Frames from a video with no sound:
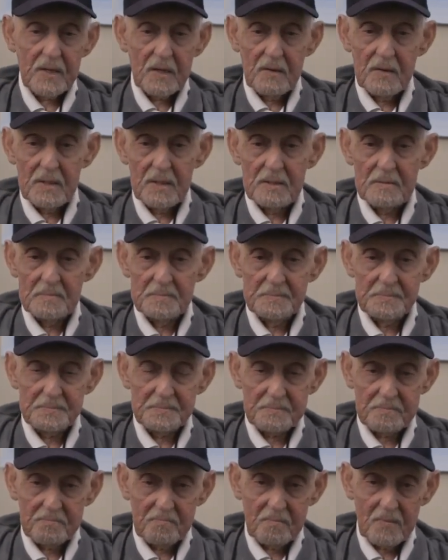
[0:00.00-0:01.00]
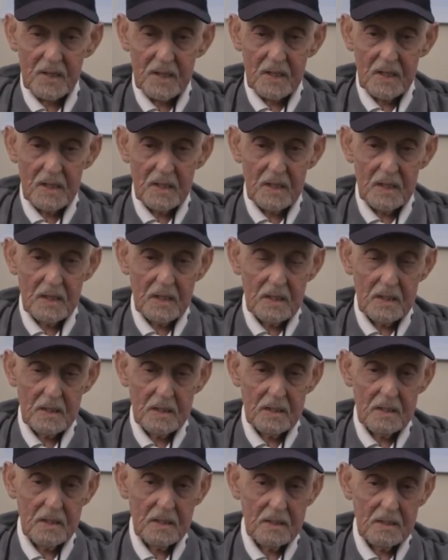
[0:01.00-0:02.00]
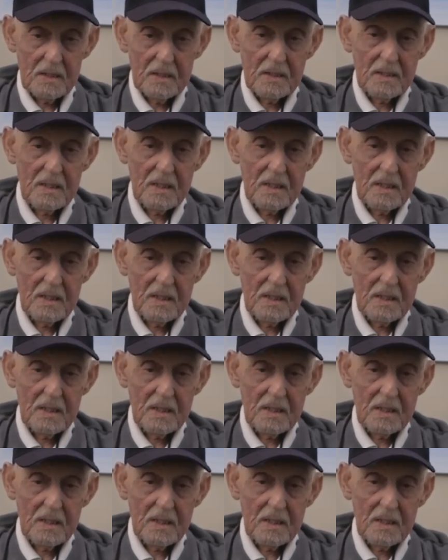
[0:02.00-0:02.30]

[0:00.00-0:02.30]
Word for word: Well, uh,